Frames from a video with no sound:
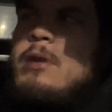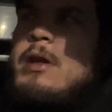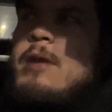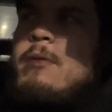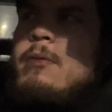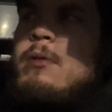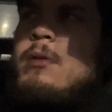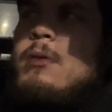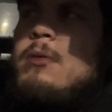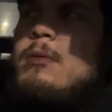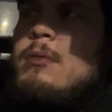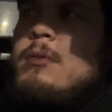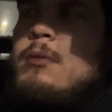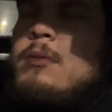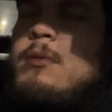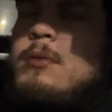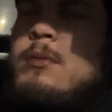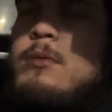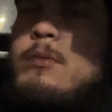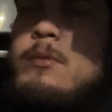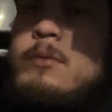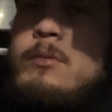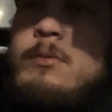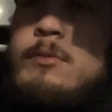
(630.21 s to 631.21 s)
have a
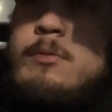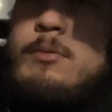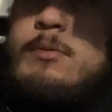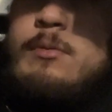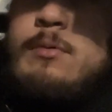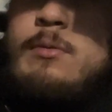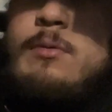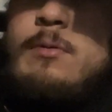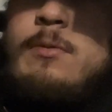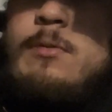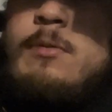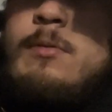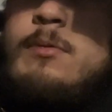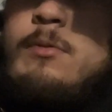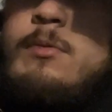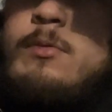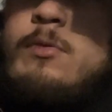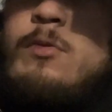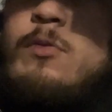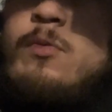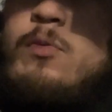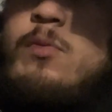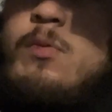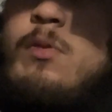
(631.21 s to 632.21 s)

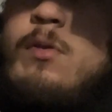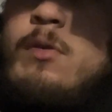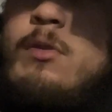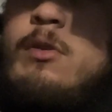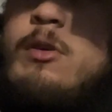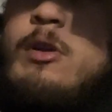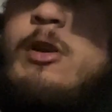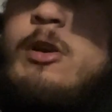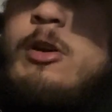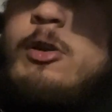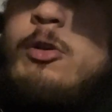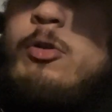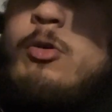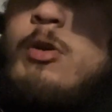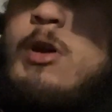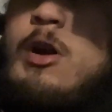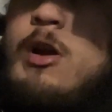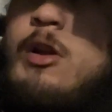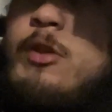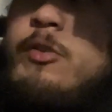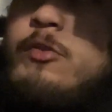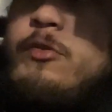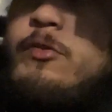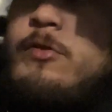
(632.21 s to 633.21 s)
12-car
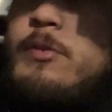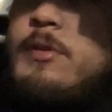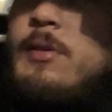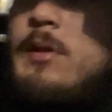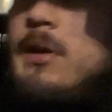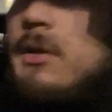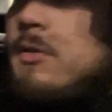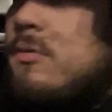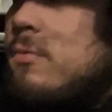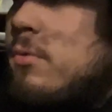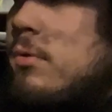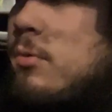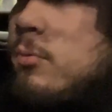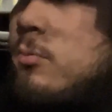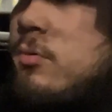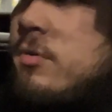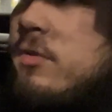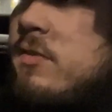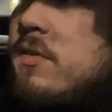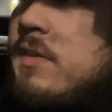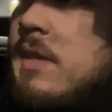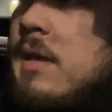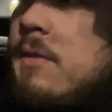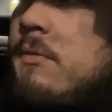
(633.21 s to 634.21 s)
garage, like 21
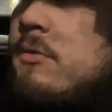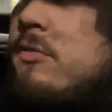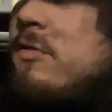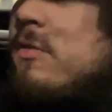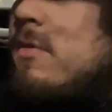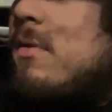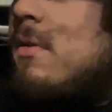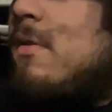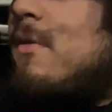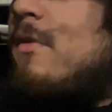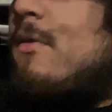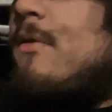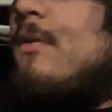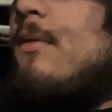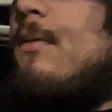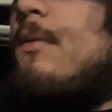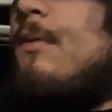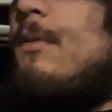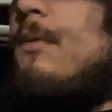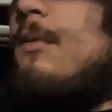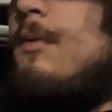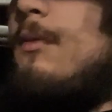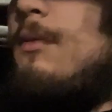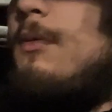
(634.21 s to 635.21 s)
Savage says.
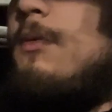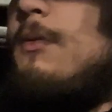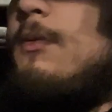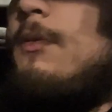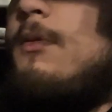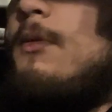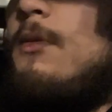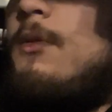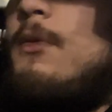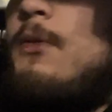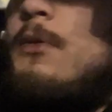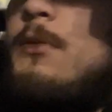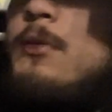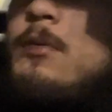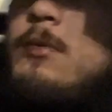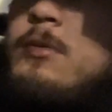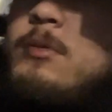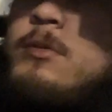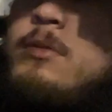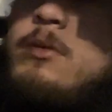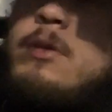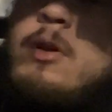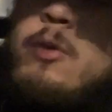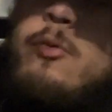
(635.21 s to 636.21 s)

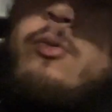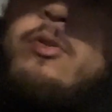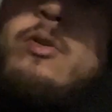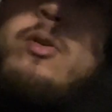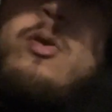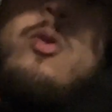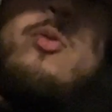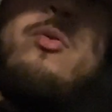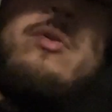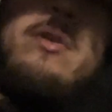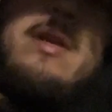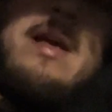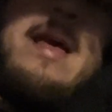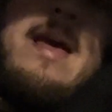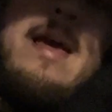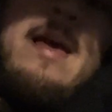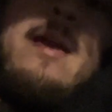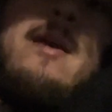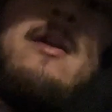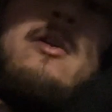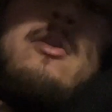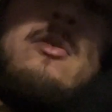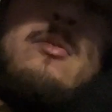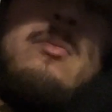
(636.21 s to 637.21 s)
I wanna own a
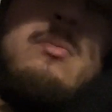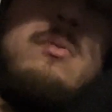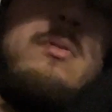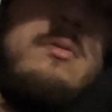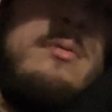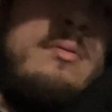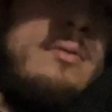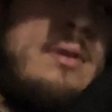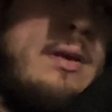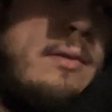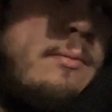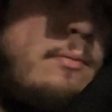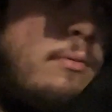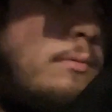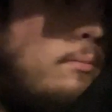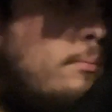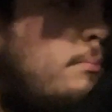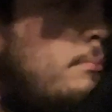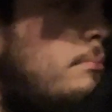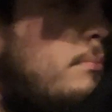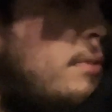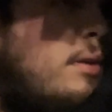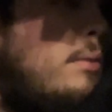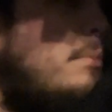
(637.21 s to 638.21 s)
hangar, bro. Have
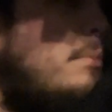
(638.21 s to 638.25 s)
my